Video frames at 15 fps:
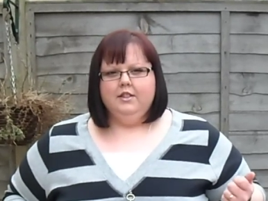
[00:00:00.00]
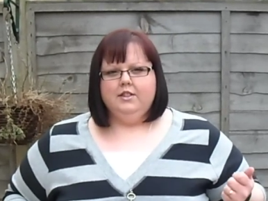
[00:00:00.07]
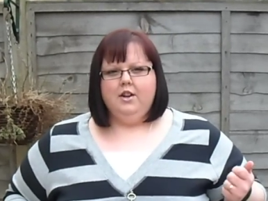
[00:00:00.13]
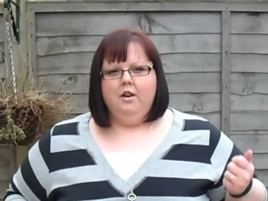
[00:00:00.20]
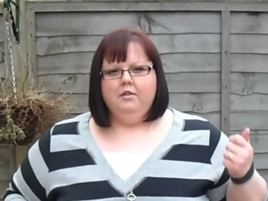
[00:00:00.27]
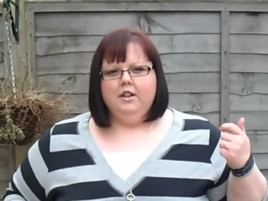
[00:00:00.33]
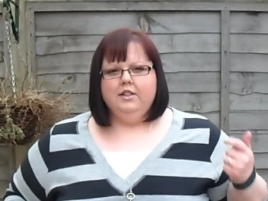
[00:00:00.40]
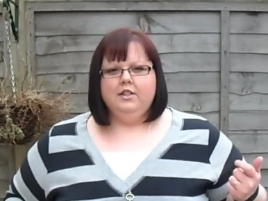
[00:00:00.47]

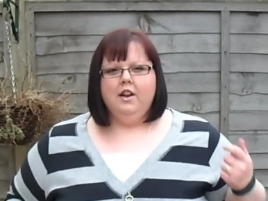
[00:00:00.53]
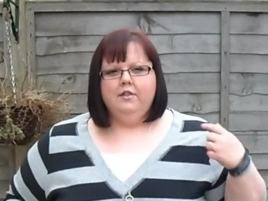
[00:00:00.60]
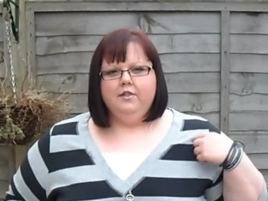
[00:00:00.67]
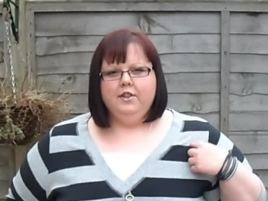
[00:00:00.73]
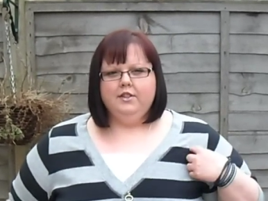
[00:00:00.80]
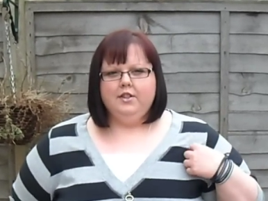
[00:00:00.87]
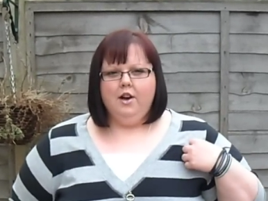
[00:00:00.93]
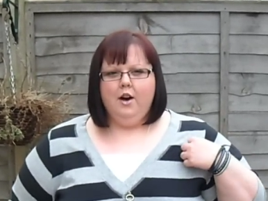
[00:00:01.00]
So I'm gonna start
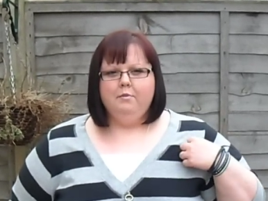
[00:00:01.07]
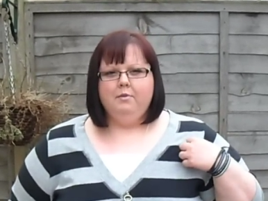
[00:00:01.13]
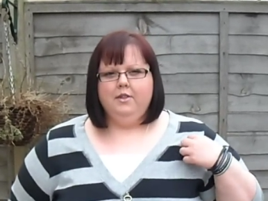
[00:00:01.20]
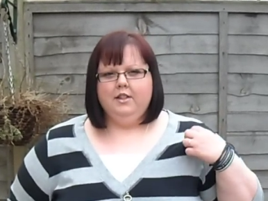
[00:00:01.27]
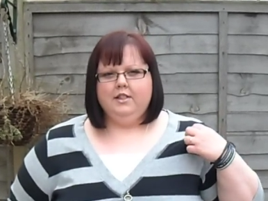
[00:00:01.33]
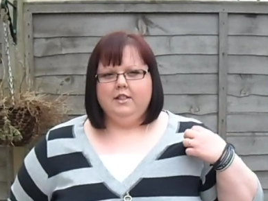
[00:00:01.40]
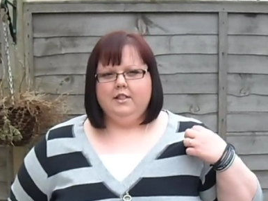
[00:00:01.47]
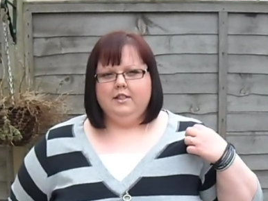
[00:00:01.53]
off at the top,
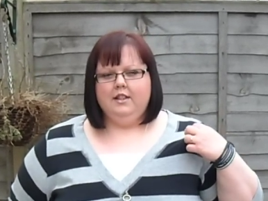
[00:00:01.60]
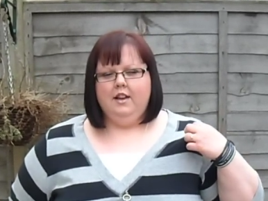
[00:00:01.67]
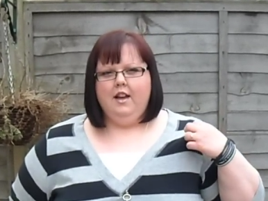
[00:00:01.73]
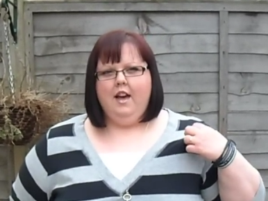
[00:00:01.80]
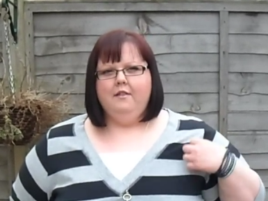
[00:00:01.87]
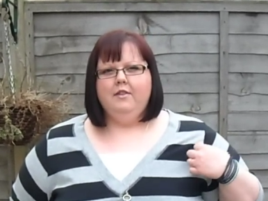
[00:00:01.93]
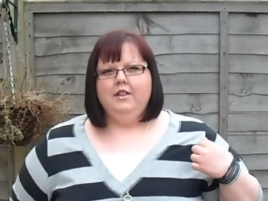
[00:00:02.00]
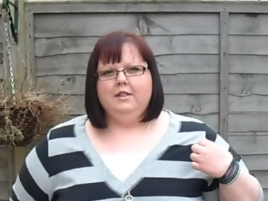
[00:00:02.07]
and this is
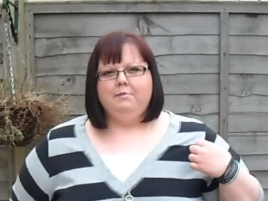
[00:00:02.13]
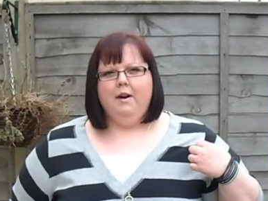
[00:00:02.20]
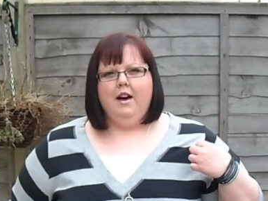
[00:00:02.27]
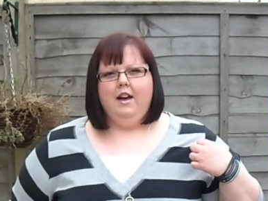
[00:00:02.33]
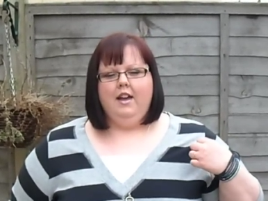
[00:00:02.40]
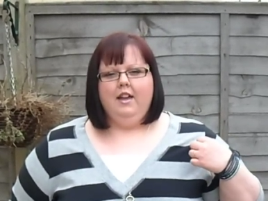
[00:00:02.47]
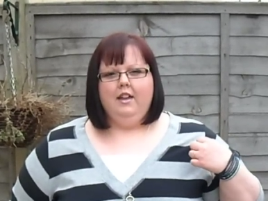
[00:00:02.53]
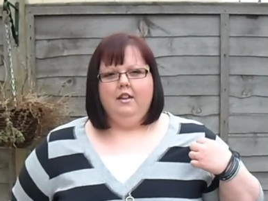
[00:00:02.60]
Evans, and
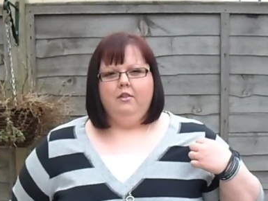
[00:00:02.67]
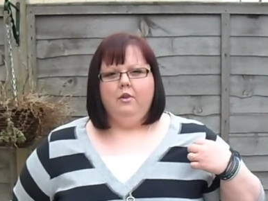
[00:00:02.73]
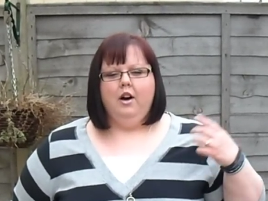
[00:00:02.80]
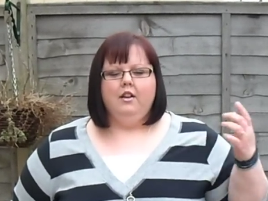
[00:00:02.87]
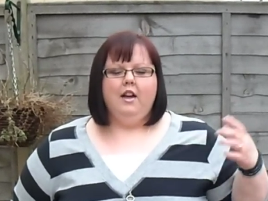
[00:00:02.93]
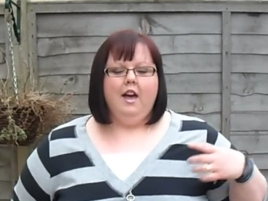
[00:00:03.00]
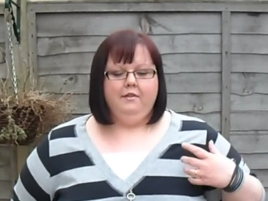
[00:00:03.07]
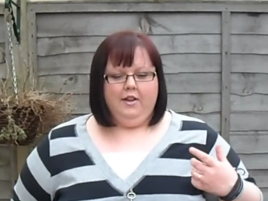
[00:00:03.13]

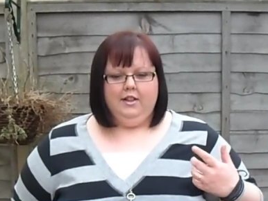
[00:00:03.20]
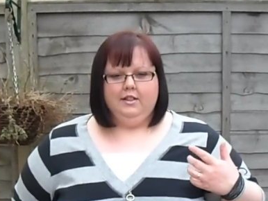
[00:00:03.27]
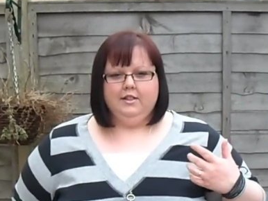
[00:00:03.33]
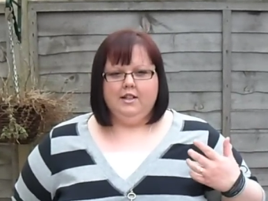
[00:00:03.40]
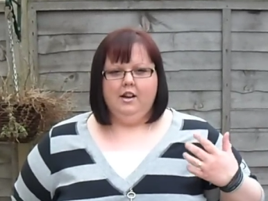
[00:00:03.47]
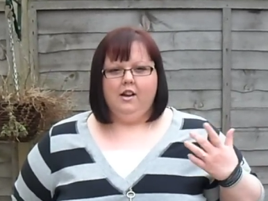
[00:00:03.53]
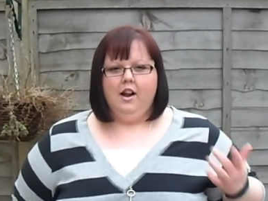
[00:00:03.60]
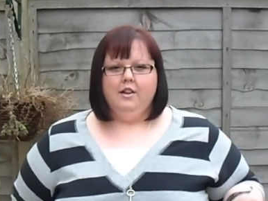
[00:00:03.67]

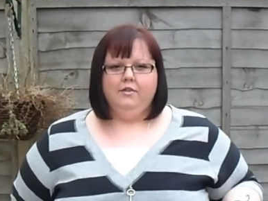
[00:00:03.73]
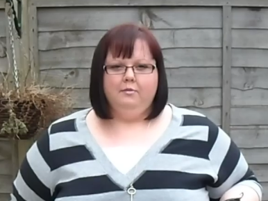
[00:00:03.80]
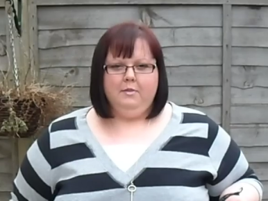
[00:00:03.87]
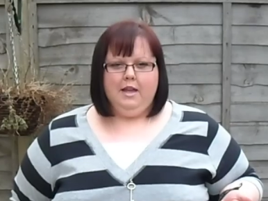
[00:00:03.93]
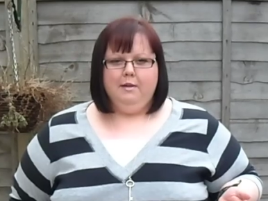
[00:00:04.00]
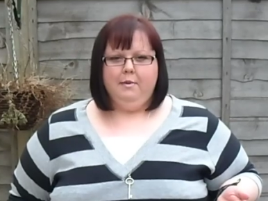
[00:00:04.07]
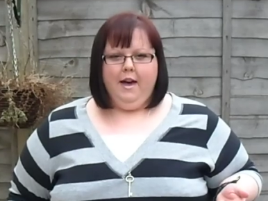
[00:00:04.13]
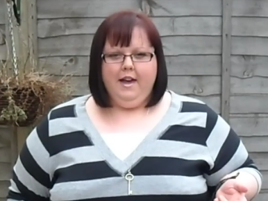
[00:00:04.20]
I got it
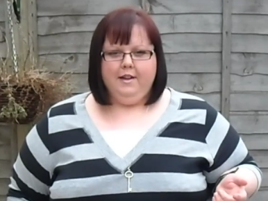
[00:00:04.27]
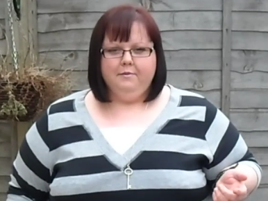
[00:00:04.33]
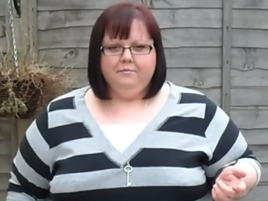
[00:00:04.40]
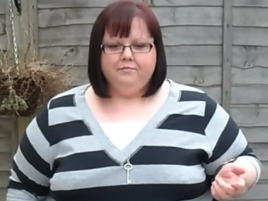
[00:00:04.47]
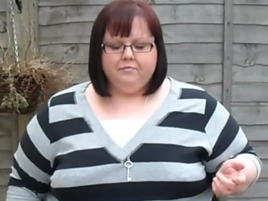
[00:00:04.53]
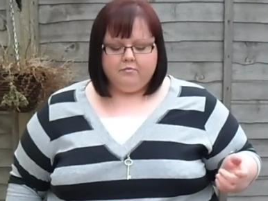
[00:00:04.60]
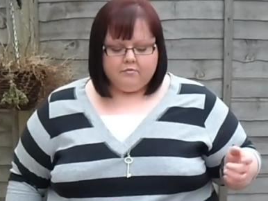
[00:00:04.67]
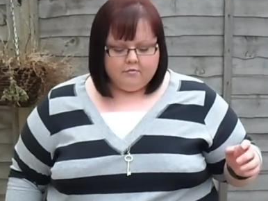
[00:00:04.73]
from eBay.